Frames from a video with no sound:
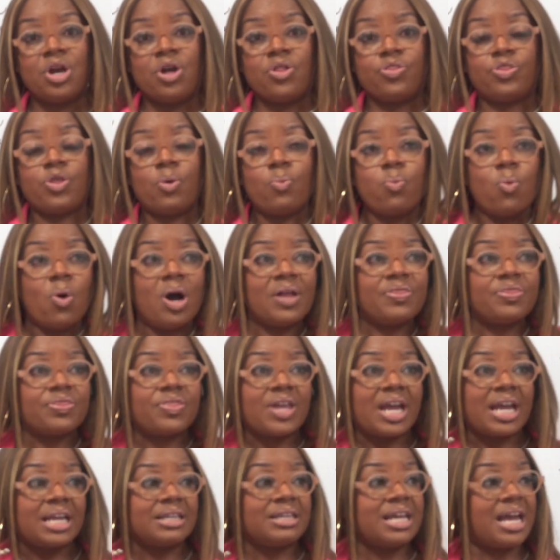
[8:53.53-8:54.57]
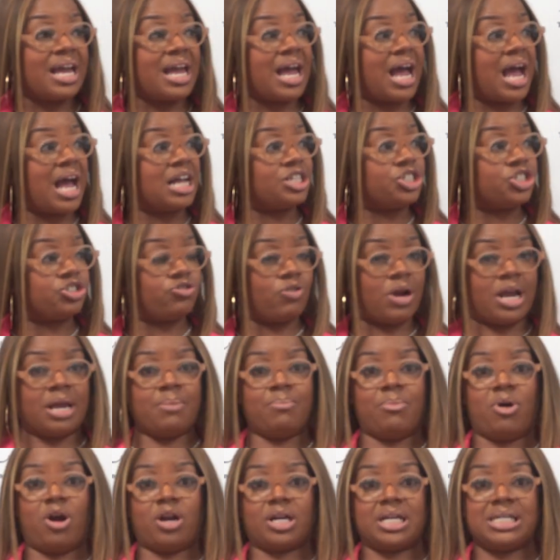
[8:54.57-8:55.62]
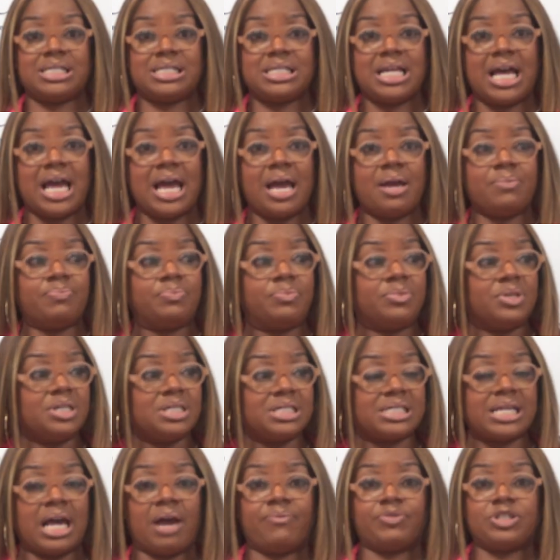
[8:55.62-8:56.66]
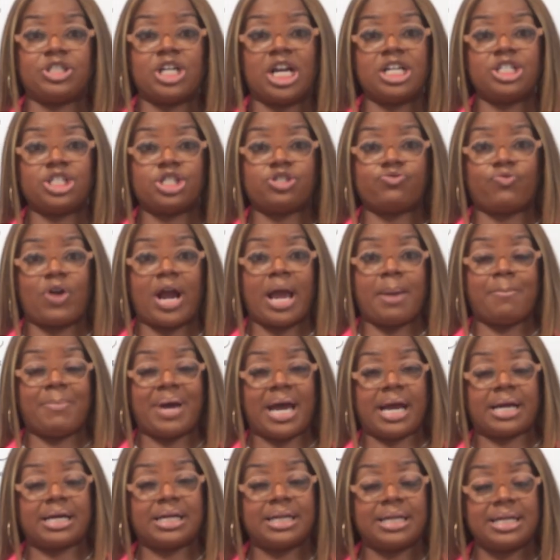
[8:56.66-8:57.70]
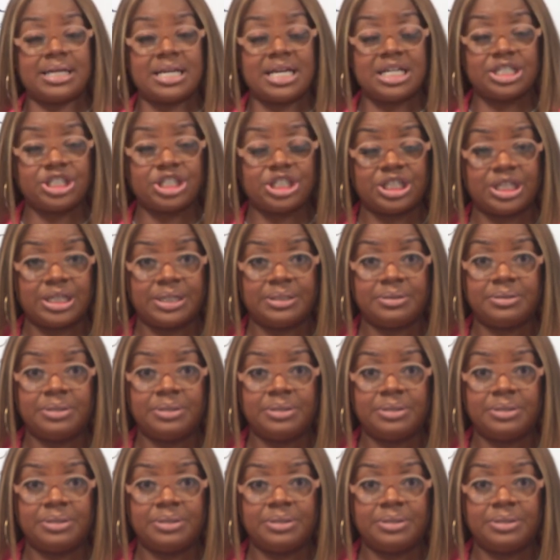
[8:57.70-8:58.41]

The one thing that I trademark is that Time for Change is ran by a clinician.